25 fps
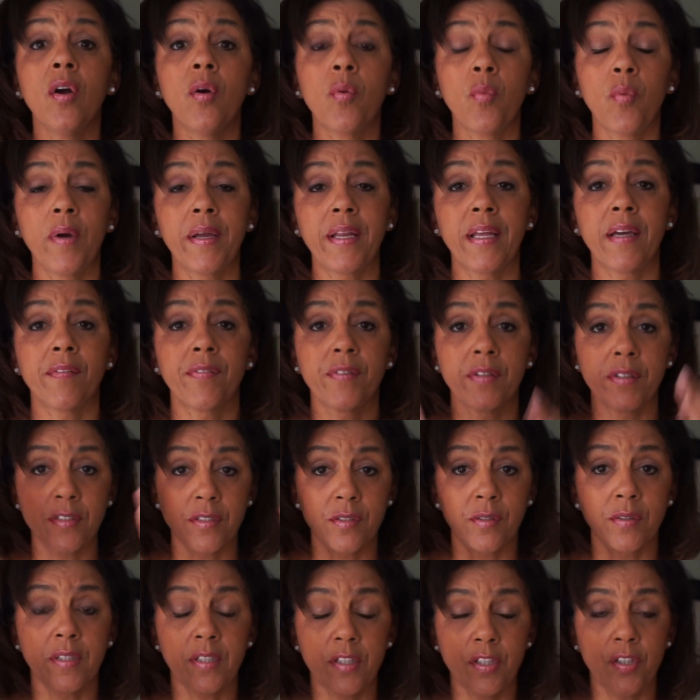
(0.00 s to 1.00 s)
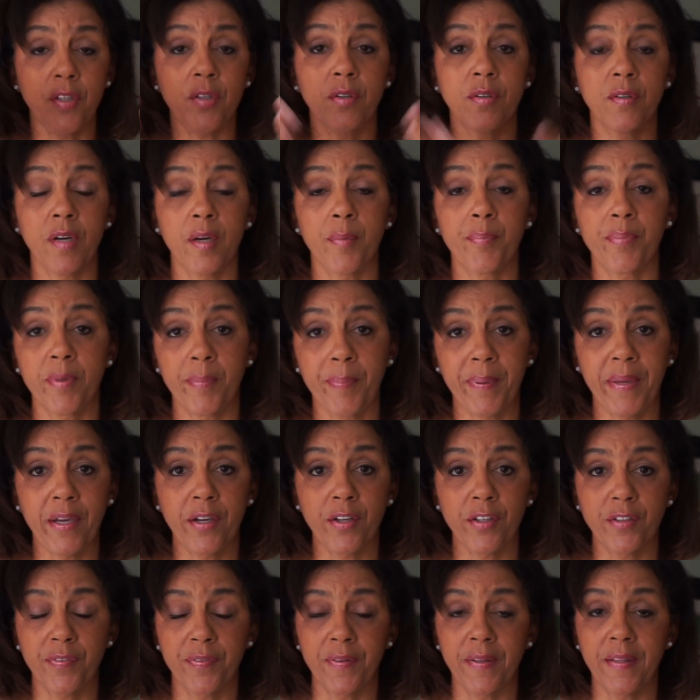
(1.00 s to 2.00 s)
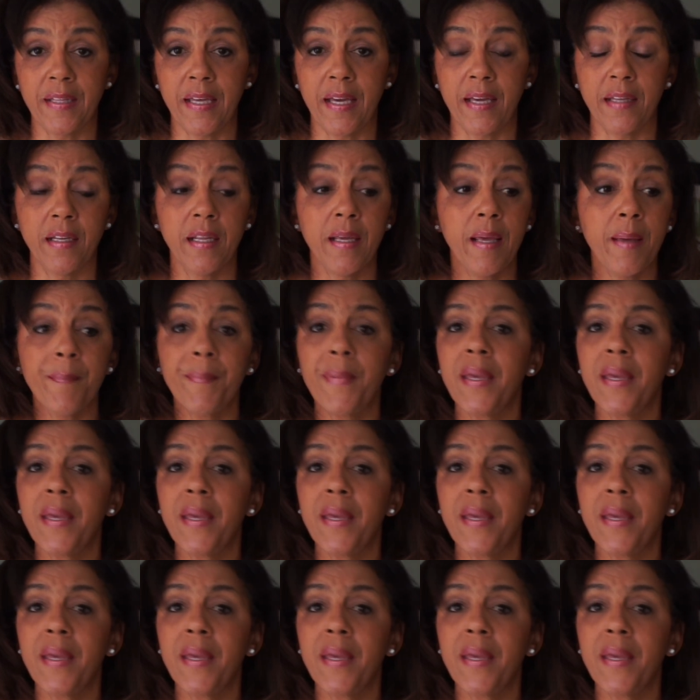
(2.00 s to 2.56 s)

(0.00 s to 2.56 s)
whatever, so that you are prepared for that.